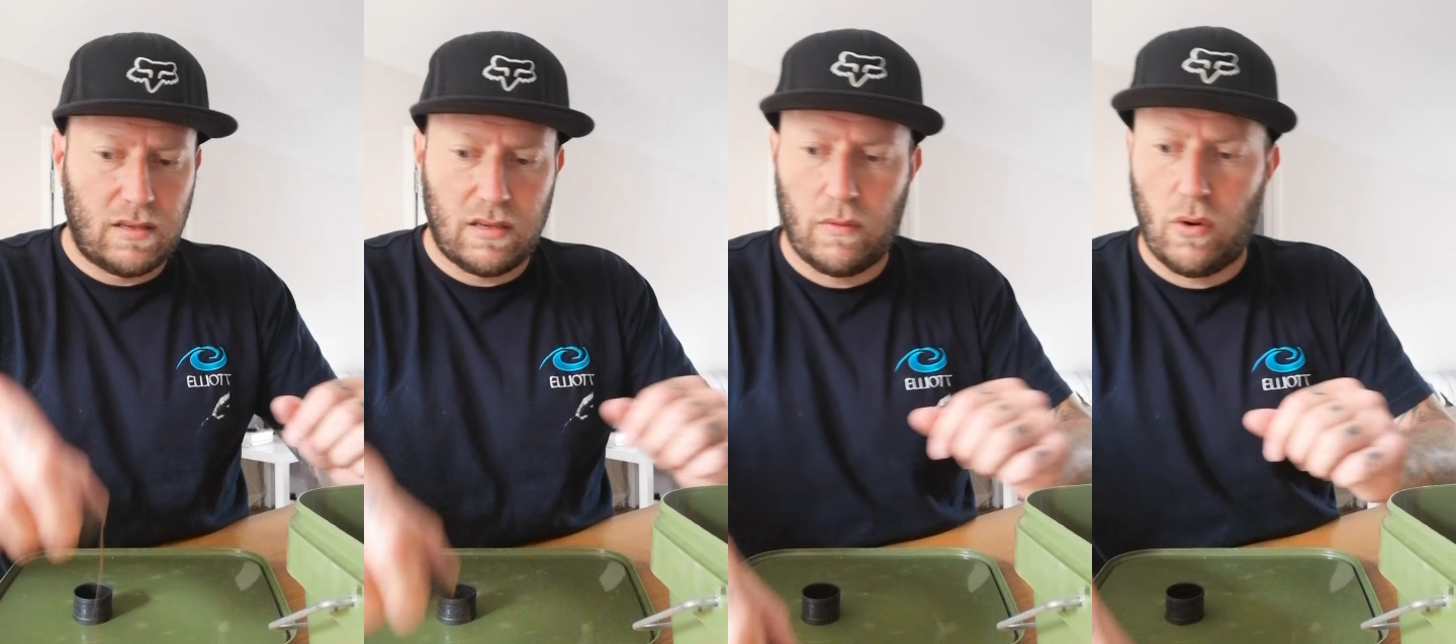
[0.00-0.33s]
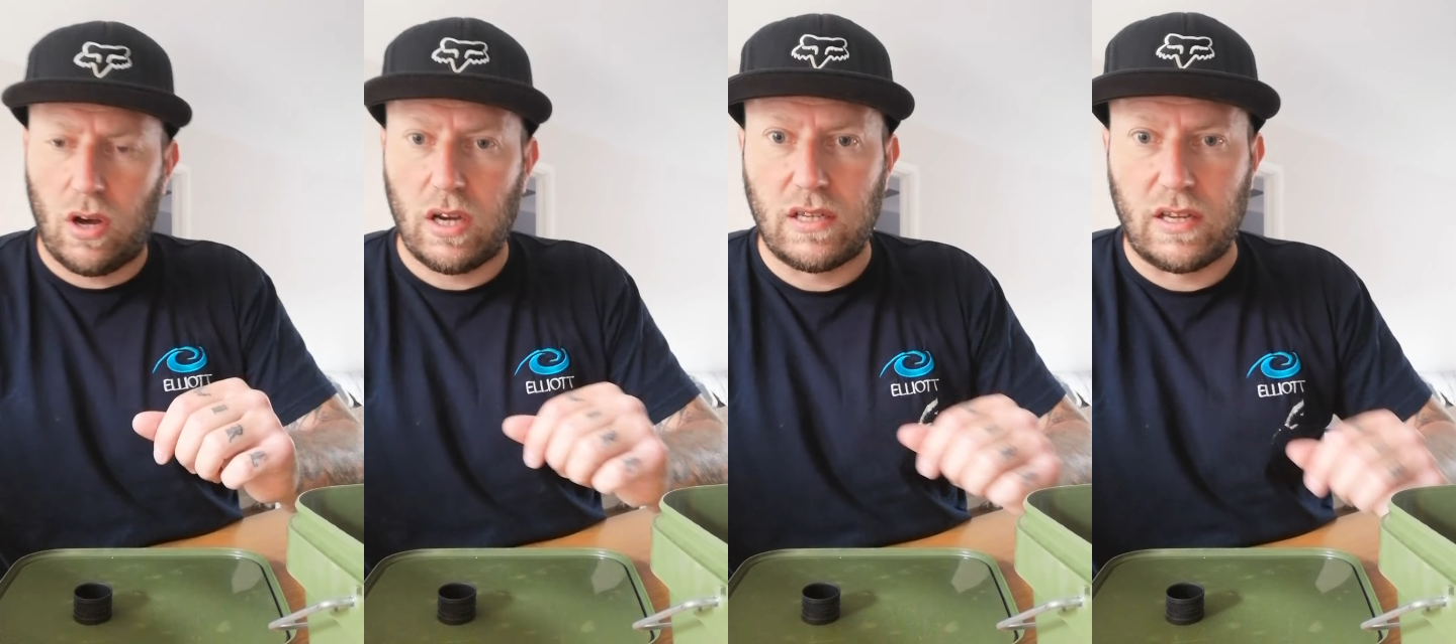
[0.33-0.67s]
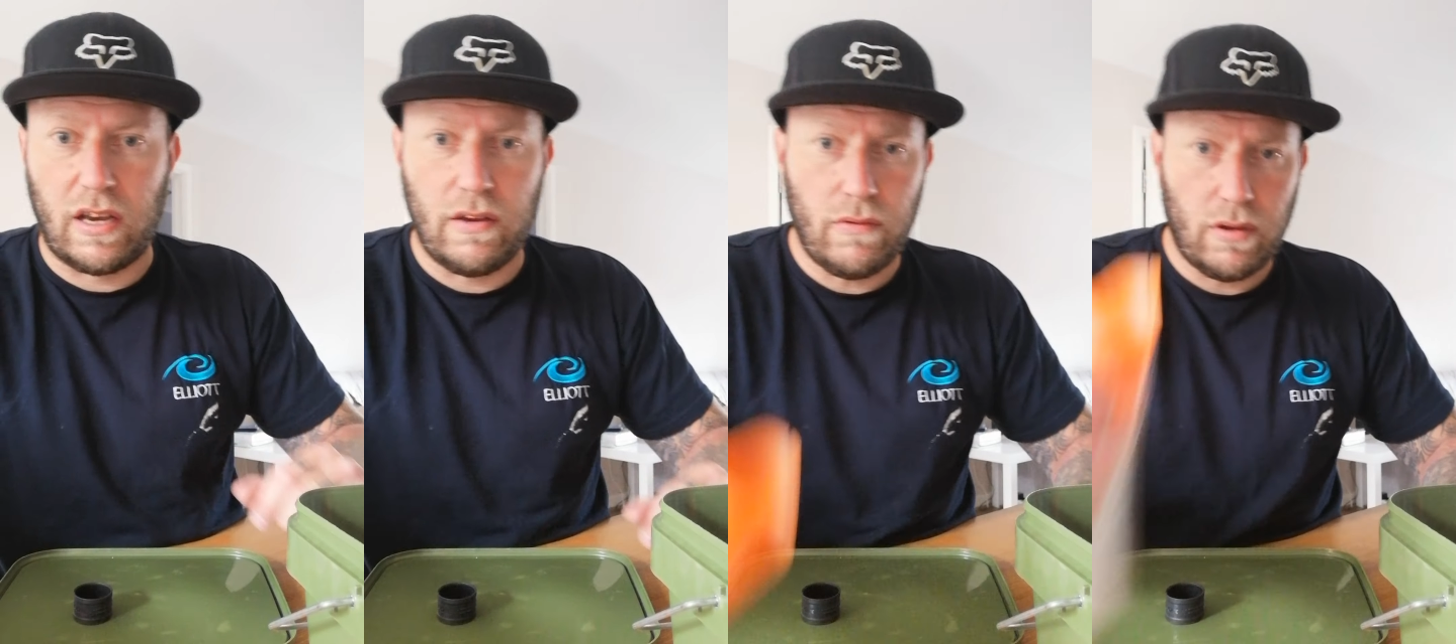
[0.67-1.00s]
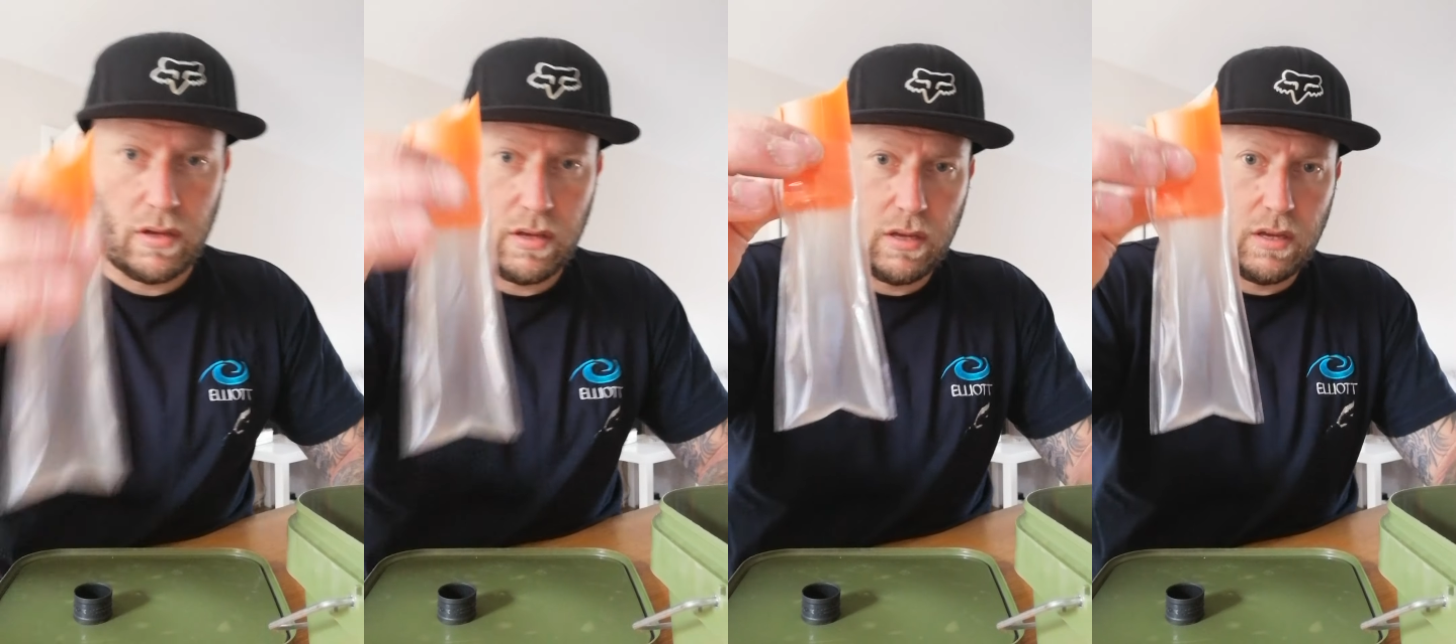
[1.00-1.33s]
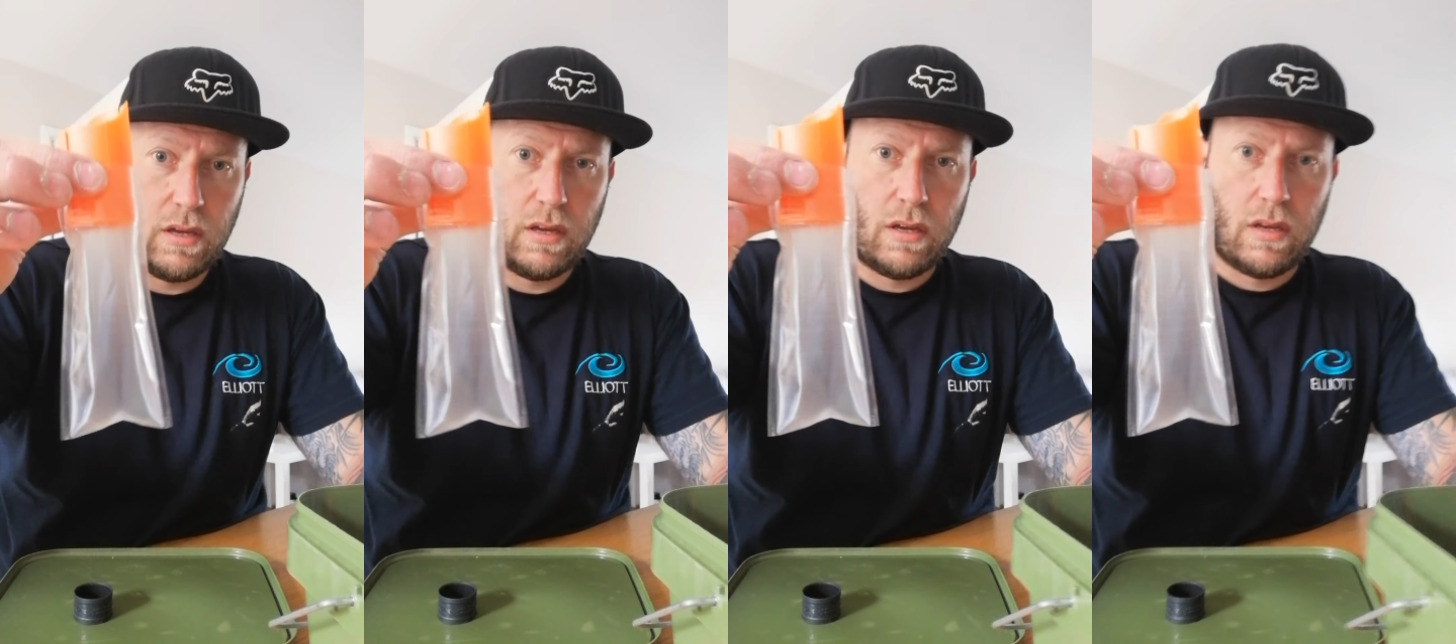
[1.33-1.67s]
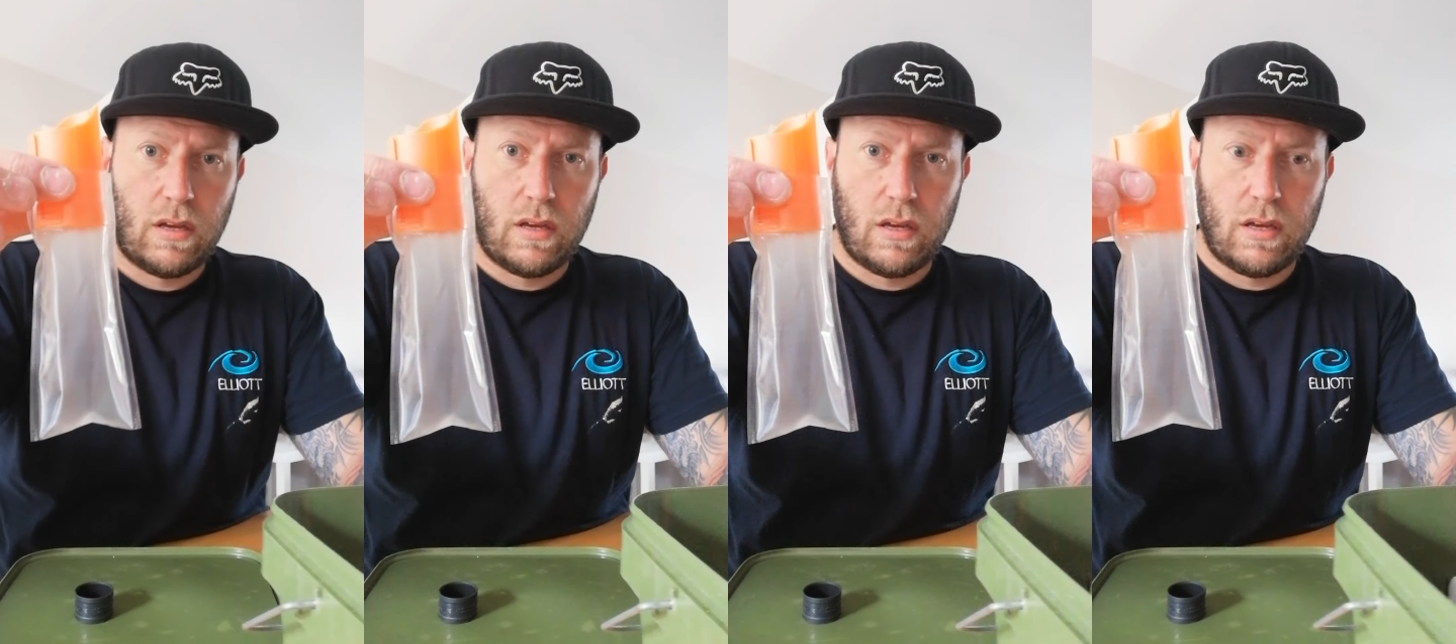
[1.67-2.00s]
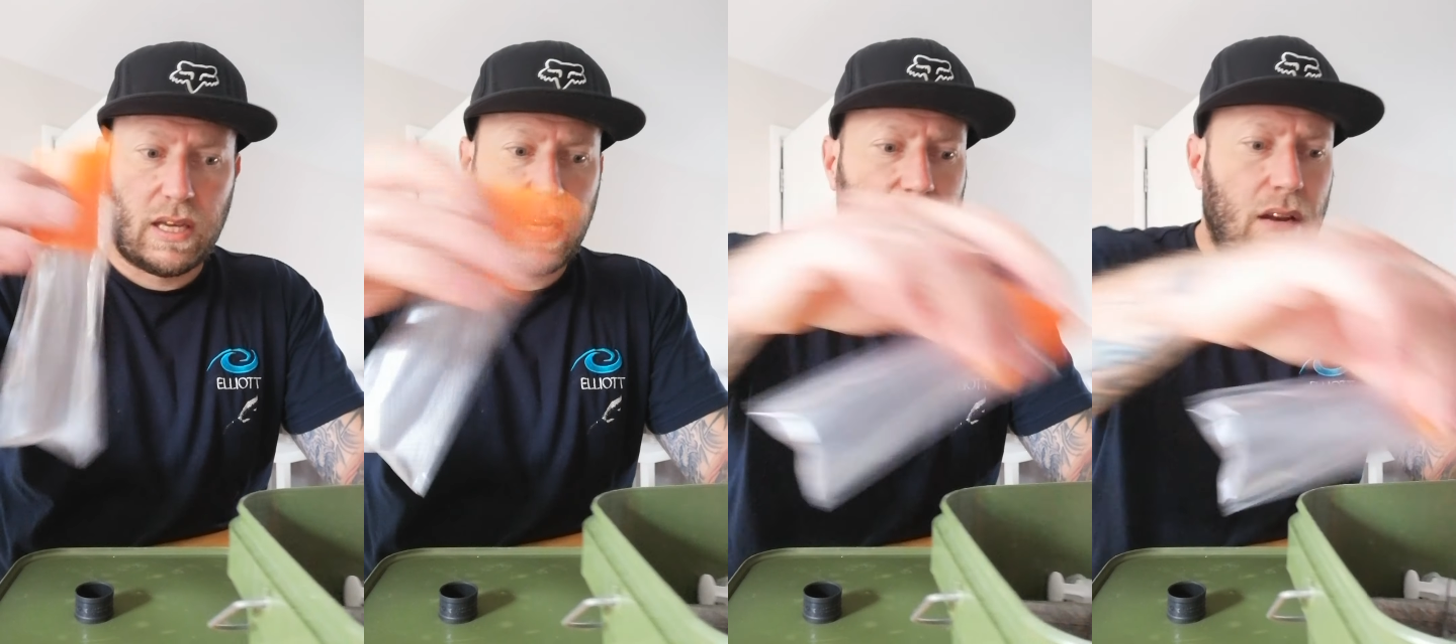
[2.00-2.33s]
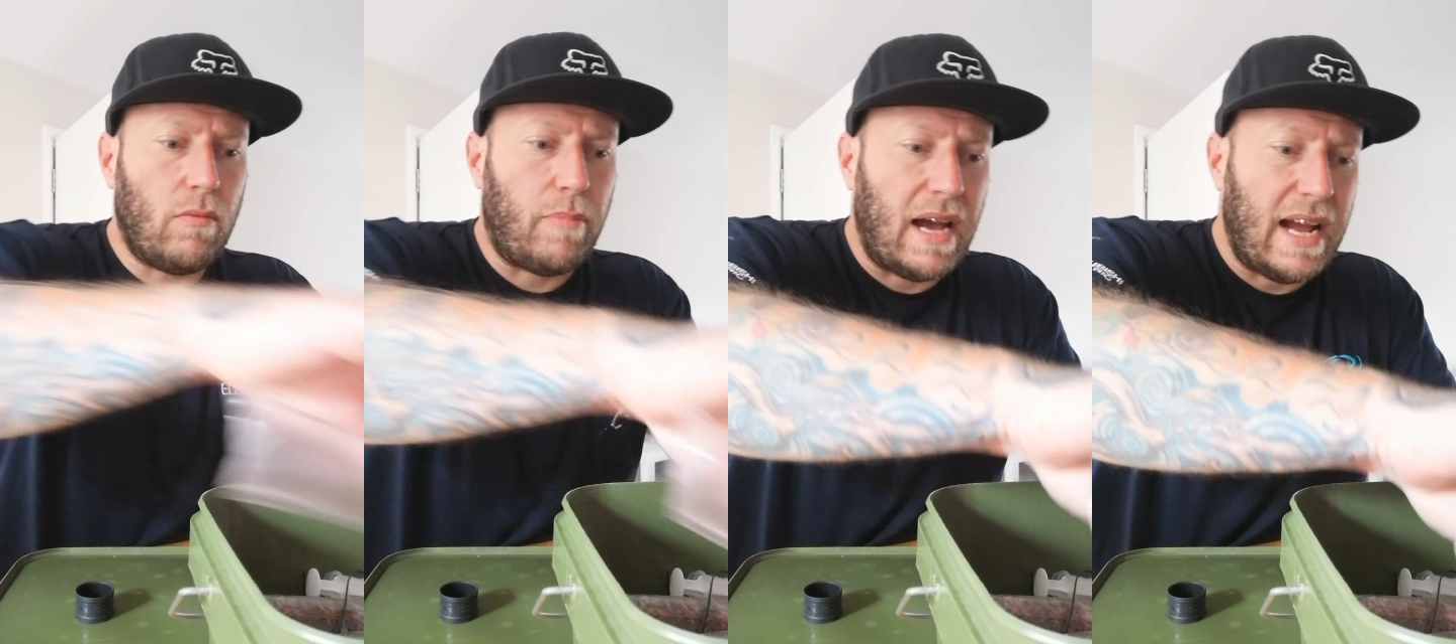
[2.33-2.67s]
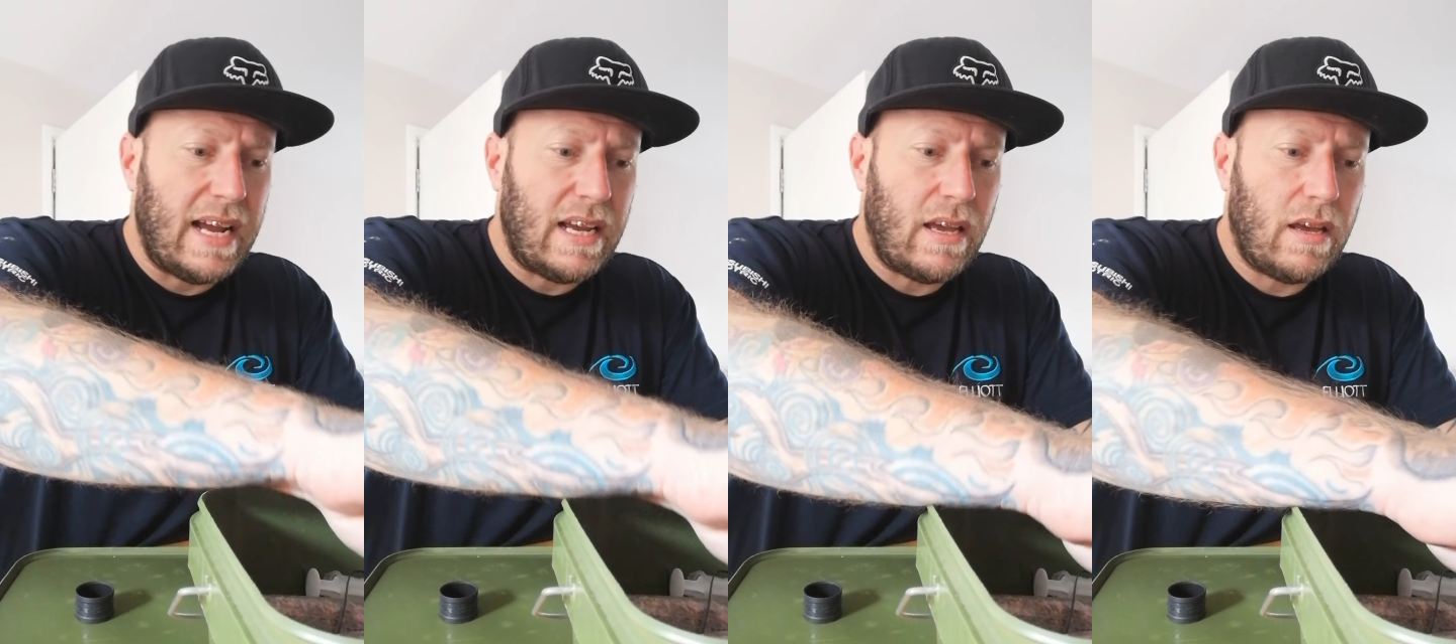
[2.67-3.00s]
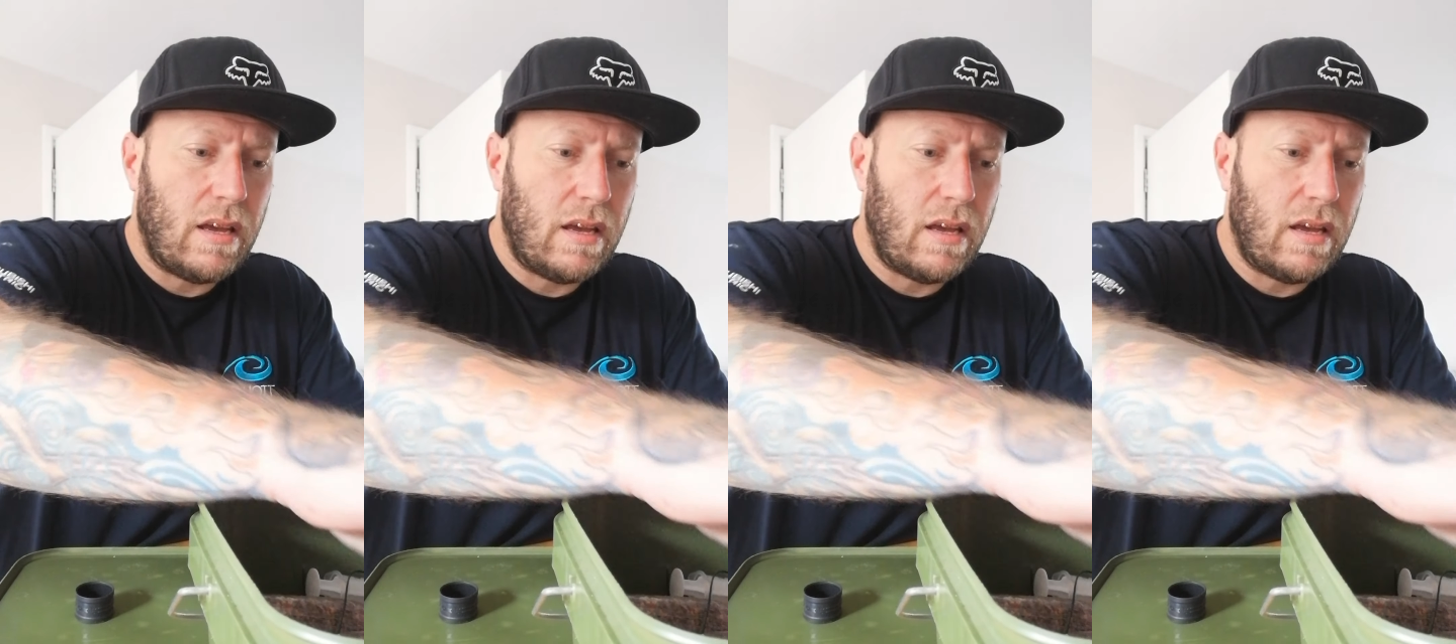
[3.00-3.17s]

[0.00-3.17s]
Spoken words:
So what I do, get your little bag,